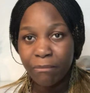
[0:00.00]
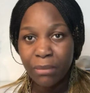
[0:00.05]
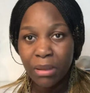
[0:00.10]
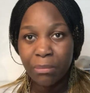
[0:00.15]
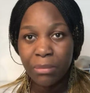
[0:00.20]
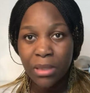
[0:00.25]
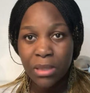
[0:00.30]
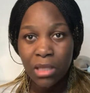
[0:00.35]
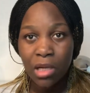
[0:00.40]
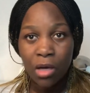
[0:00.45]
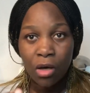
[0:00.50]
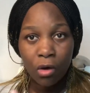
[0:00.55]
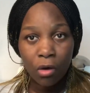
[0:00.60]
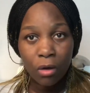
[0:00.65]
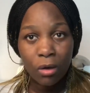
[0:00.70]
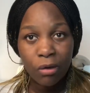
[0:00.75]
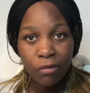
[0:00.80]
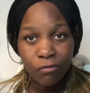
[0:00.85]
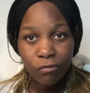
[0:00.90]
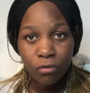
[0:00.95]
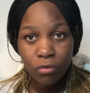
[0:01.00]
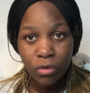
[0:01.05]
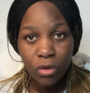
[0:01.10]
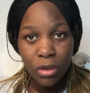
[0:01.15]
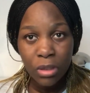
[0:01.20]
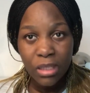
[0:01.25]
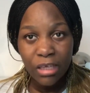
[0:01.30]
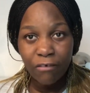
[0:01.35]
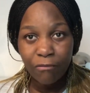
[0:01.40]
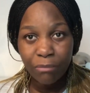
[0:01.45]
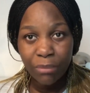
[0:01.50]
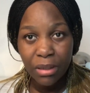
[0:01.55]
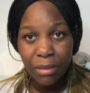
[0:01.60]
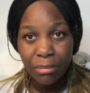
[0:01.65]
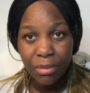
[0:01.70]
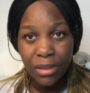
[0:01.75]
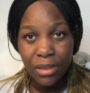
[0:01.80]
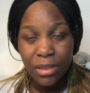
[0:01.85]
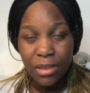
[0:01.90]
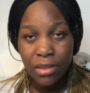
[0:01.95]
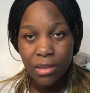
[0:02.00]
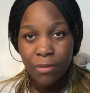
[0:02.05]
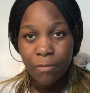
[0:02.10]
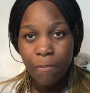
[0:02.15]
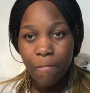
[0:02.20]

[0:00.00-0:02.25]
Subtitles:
papers. All of you don't have papers.